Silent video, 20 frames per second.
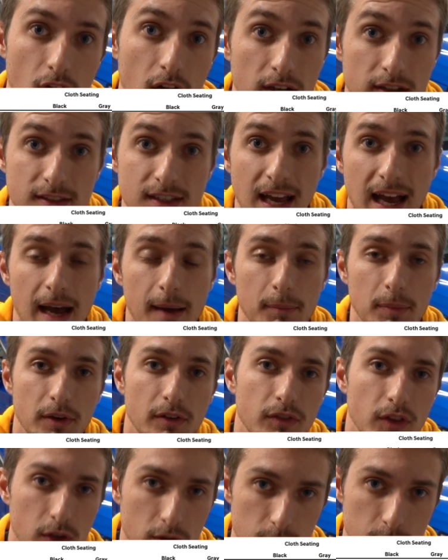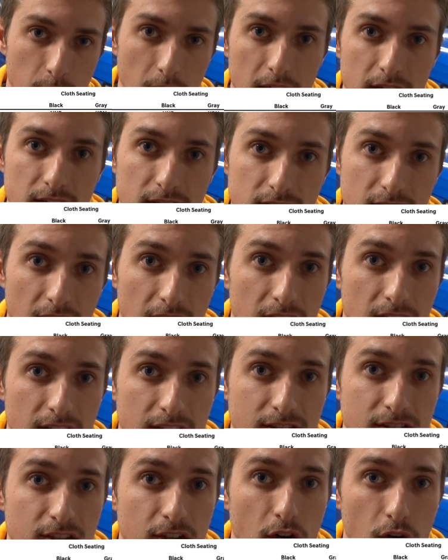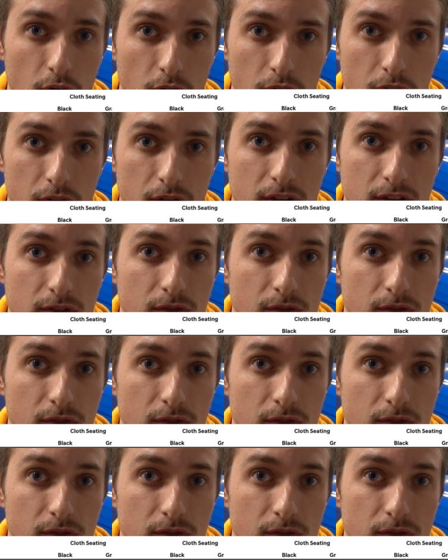on top of those prices I listed earlier in this